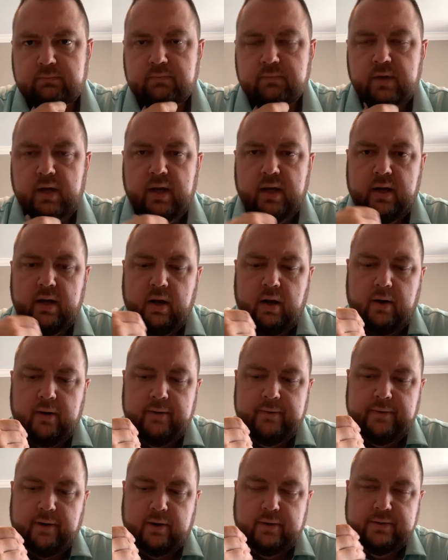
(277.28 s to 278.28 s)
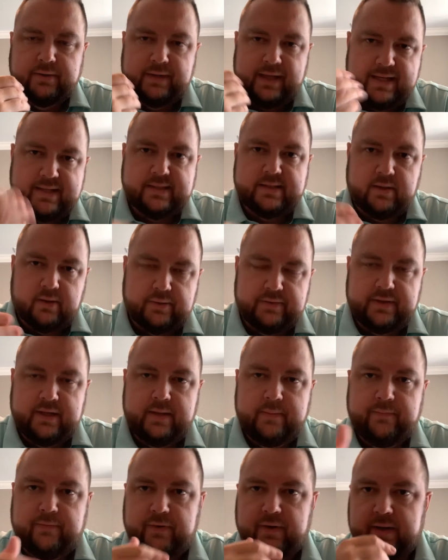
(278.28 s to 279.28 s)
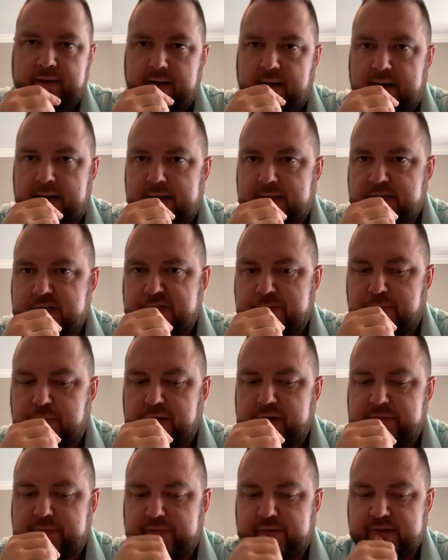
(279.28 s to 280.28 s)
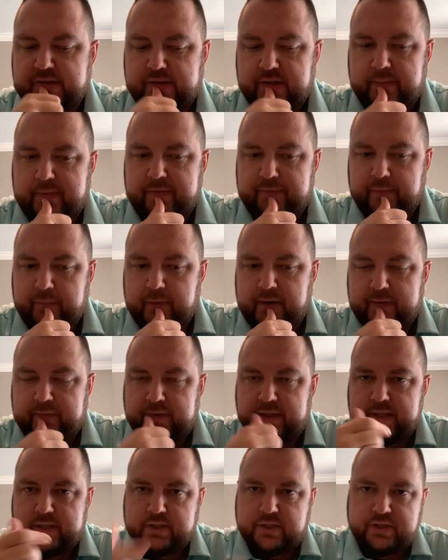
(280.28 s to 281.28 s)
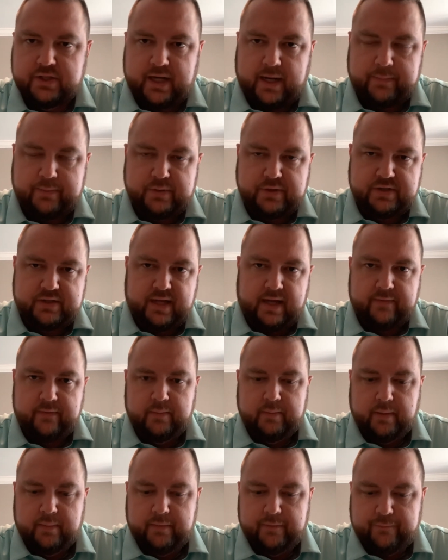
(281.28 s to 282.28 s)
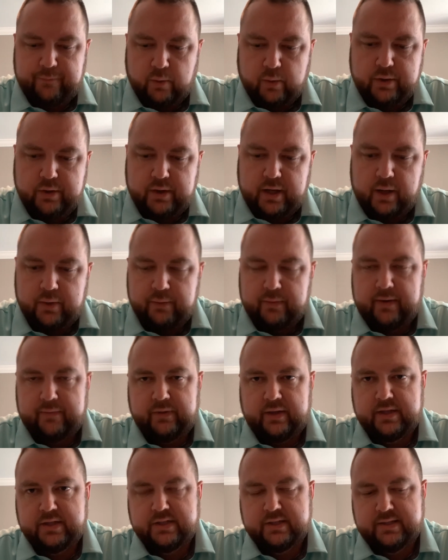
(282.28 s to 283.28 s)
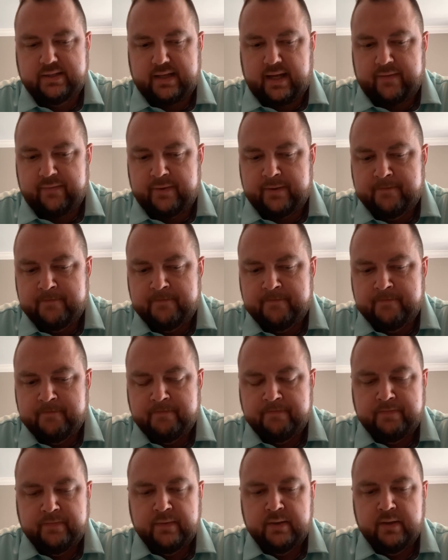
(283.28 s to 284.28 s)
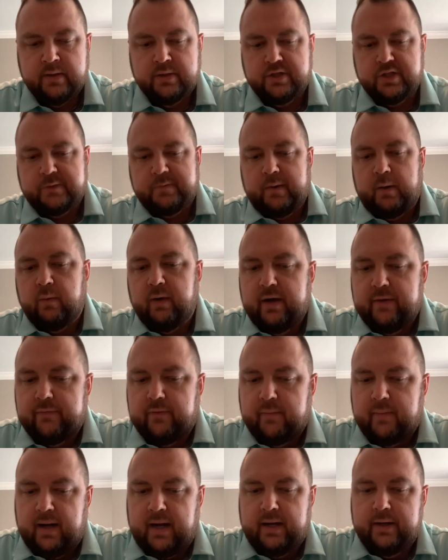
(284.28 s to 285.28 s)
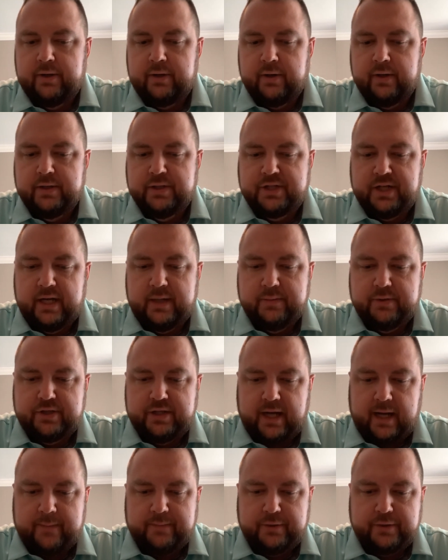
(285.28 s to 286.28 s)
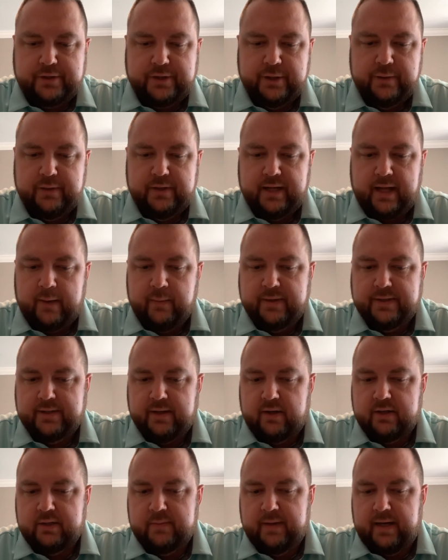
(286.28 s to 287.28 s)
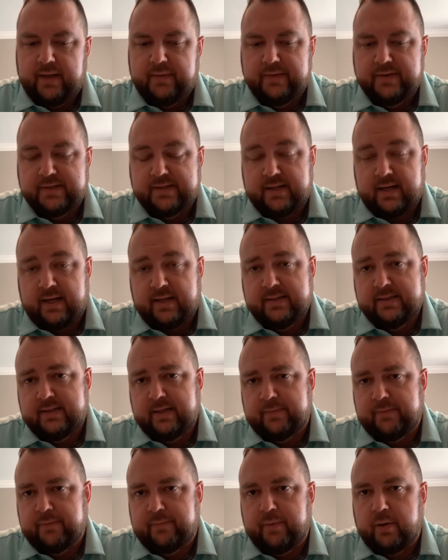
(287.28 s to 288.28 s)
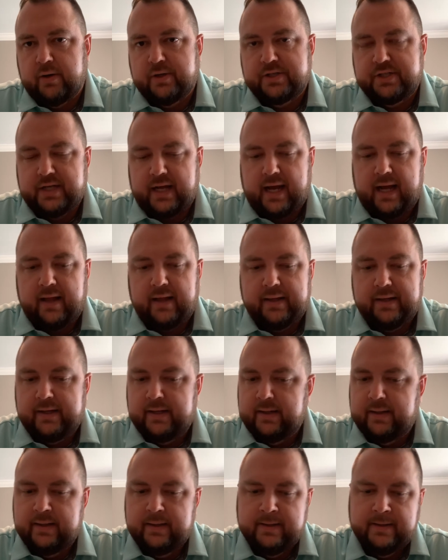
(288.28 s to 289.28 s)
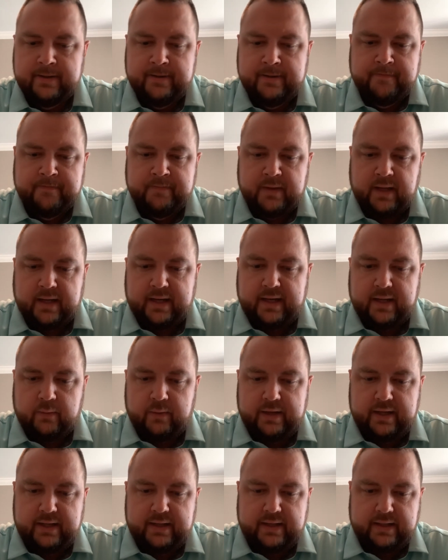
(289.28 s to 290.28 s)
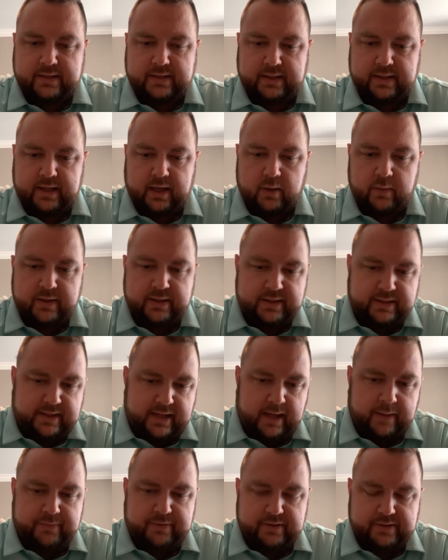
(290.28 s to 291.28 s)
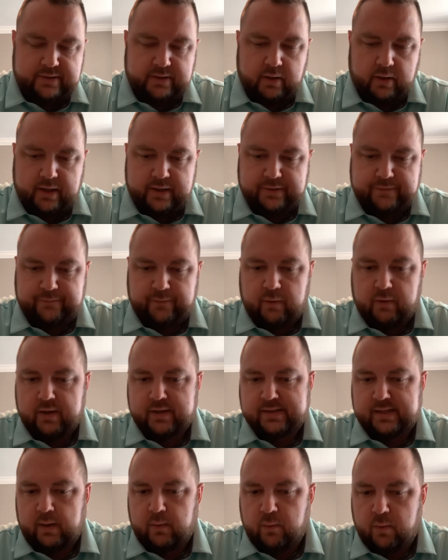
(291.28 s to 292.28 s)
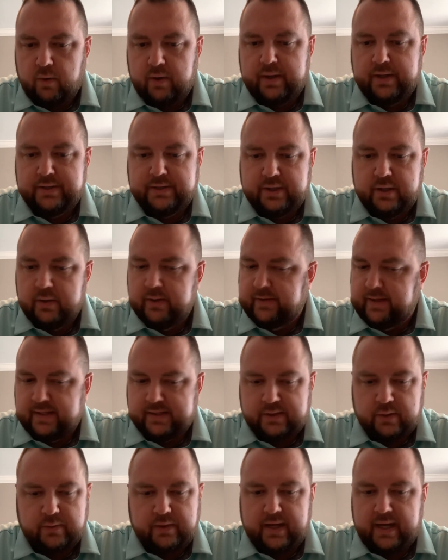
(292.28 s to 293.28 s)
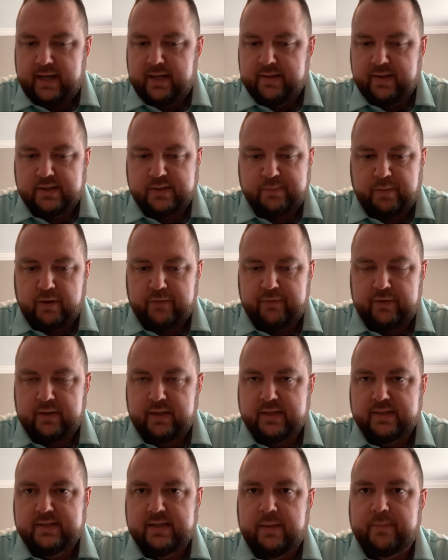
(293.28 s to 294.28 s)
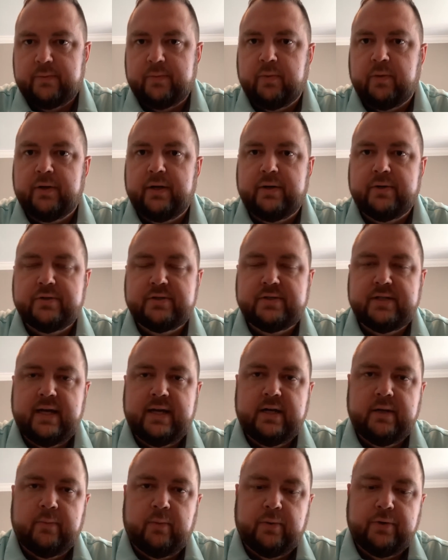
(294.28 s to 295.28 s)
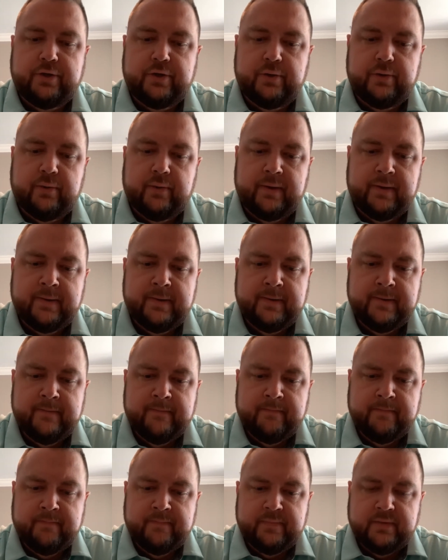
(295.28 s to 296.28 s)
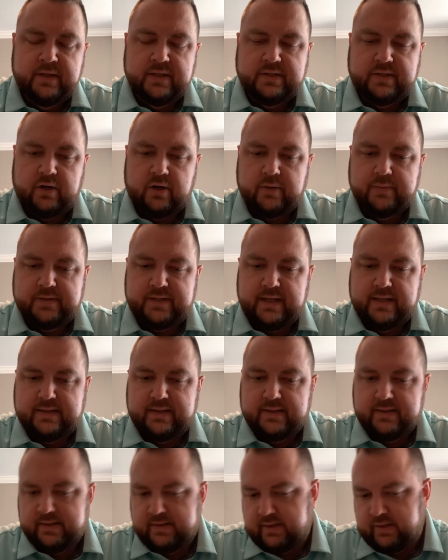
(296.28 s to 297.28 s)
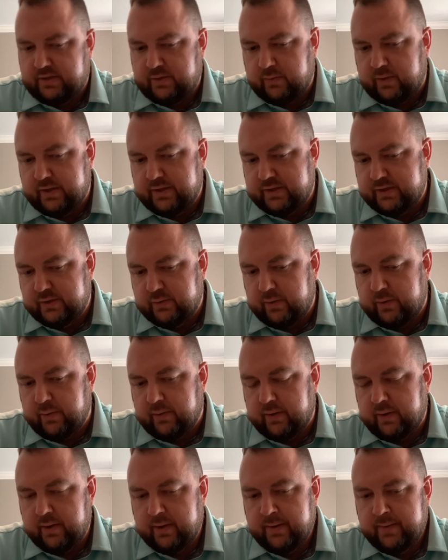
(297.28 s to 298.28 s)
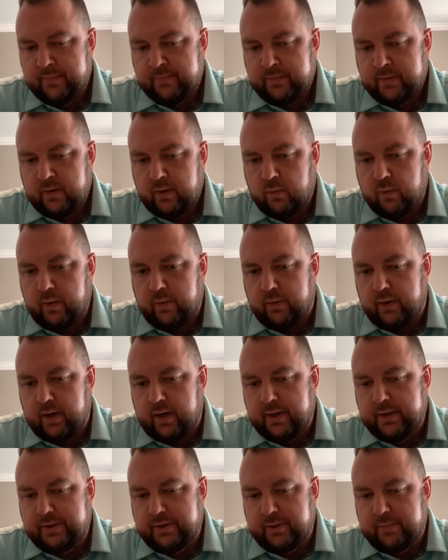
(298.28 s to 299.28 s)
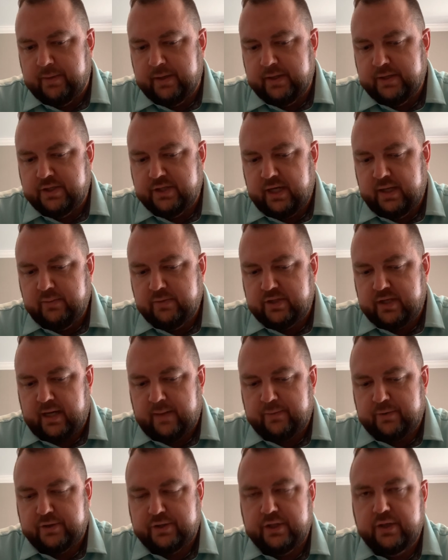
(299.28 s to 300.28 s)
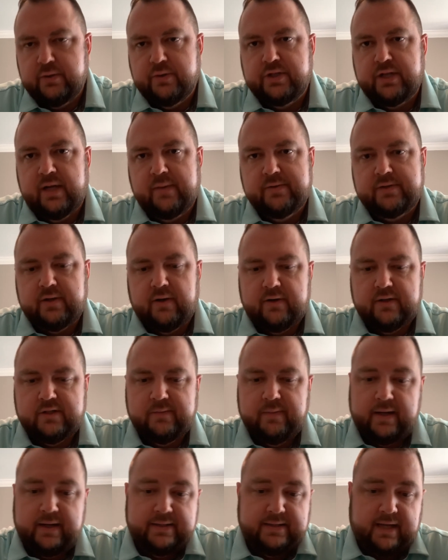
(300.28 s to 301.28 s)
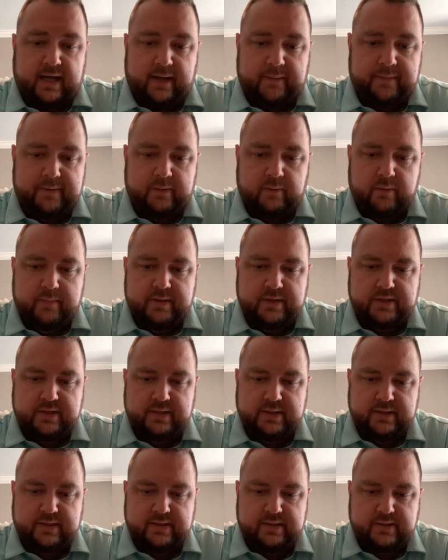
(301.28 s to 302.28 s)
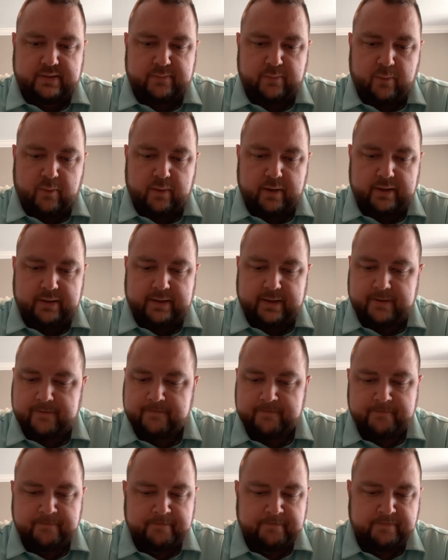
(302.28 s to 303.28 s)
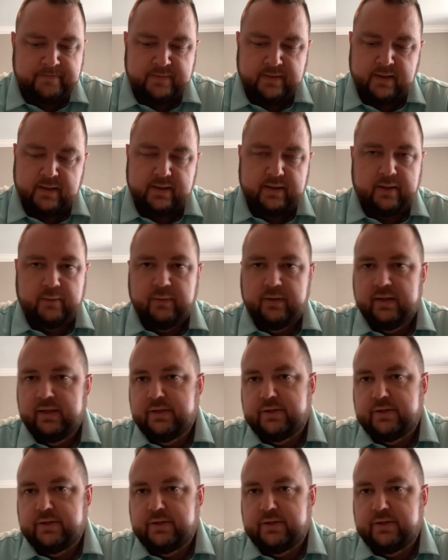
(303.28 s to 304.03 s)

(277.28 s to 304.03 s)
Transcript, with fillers: uh, our, our lesson, our theme for tonight, just briefly, is going to be from Revelation chapter 7. But before you go to Revelation 7, just by way of reminder, in James chapter 2 today, we talked about this concept of partiality. And again, we didn't get to go into depth as, as far as I wanted to, and that's okay. That's perfectly acceptable and understandable due to a, uh, the circumstances and situations we were we were under. But in James chapter 2, James talks about a topic, we mentioned this this morning, that that really